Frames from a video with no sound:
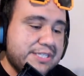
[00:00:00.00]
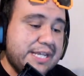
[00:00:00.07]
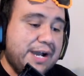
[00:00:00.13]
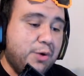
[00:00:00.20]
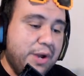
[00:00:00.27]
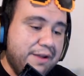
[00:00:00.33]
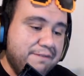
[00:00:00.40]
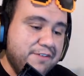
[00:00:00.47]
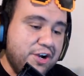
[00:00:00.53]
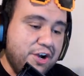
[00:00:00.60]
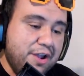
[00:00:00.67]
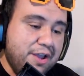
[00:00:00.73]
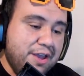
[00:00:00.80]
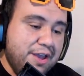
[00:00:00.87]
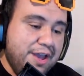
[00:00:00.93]
However,
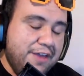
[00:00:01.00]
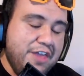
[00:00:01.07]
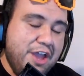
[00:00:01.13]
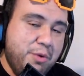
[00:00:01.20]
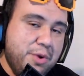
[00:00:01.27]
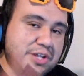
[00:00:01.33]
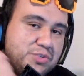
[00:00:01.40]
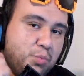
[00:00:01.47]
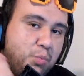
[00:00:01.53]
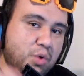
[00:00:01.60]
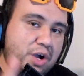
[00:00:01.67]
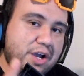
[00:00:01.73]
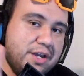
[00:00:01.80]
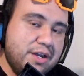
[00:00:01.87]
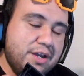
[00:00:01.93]
there is
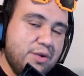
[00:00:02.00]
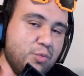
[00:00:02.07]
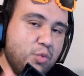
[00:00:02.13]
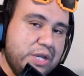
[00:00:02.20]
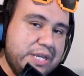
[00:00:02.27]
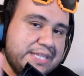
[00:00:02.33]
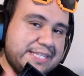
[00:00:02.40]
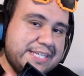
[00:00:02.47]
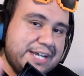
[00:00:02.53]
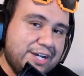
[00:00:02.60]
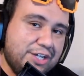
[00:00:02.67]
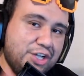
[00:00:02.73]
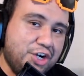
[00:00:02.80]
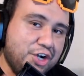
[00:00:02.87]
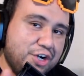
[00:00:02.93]
one
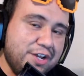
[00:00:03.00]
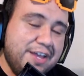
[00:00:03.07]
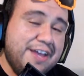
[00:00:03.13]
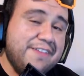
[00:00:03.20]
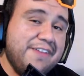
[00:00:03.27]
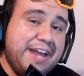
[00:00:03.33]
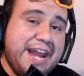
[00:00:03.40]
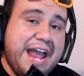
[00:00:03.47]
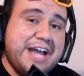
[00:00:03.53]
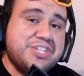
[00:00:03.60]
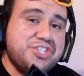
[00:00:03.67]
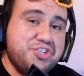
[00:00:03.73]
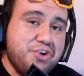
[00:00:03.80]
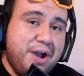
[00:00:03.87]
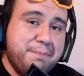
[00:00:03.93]
retailer that
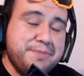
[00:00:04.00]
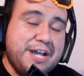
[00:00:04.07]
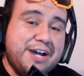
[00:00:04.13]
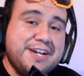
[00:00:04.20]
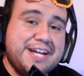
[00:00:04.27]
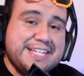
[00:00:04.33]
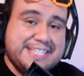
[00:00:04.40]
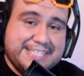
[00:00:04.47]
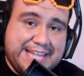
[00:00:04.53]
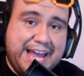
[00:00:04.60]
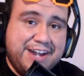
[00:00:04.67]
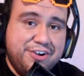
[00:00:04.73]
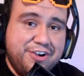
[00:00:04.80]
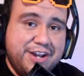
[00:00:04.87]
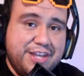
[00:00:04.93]
has dropped on a
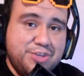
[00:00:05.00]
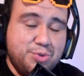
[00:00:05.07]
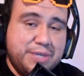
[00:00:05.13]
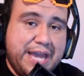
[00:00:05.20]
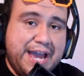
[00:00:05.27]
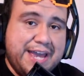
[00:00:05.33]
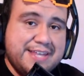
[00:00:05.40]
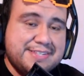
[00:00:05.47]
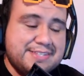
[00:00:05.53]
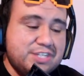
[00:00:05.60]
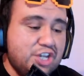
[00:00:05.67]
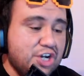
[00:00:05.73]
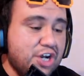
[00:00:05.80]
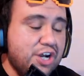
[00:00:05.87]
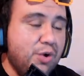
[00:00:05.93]
Saturday, you guys.
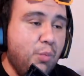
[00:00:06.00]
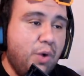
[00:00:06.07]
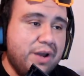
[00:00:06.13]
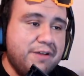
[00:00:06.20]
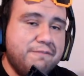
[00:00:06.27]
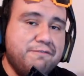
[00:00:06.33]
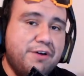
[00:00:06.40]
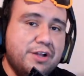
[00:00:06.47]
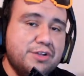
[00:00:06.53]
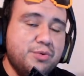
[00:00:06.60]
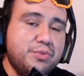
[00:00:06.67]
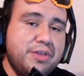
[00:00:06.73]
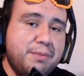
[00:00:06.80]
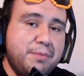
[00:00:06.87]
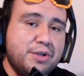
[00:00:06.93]
You're gonna want to follow
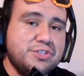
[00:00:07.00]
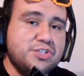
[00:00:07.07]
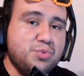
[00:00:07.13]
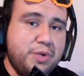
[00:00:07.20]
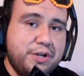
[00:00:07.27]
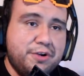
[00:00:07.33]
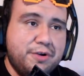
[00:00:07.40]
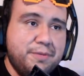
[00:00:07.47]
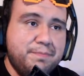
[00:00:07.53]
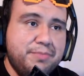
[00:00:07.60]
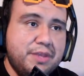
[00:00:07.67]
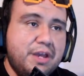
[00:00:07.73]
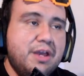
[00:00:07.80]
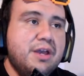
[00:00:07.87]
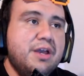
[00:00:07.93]
them on Twitter.
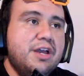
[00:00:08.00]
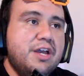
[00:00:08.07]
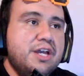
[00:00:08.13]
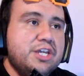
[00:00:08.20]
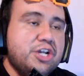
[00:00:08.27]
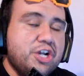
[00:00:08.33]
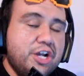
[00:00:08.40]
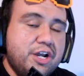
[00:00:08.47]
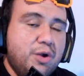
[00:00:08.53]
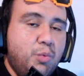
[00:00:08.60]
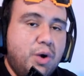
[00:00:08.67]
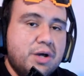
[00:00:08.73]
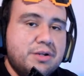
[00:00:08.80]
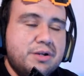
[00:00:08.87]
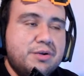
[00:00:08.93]
You're gonna
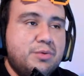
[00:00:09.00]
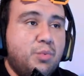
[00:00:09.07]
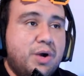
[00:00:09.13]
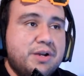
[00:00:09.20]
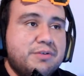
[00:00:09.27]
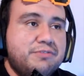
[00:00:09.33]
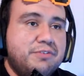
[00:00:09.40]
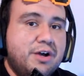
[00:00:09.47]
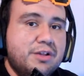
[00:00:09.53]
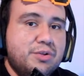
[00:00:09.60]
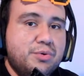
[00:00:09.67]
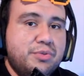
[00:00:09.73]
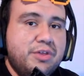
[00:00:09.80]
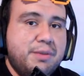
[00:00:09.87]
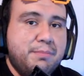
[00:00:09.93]
want to
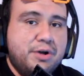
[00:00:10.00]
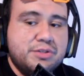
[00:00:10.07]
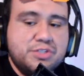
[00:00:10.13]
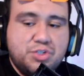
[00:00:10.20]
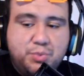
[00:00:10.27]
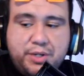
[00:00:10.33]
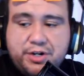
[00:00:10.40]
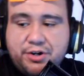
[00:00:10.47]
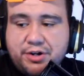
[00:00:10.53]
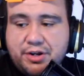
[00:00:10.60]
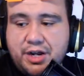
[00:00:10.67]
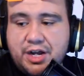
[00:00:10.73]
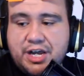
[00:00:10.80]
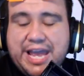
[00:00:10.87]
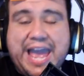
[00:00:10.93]
follow them on
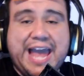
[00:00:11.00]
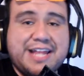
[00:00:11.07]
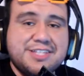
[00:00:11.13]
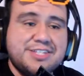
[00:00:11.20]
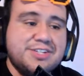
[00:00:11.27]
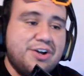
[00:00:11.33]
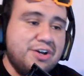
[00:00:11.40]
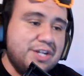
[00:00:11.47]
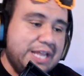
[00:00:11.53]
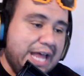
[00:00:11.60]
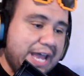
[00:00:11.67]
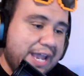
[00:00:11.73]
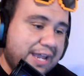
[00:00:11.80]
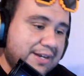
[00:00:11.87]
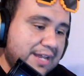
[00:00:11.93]
Twitter, Ants
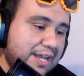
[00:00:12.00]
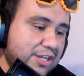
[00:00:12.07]
Online.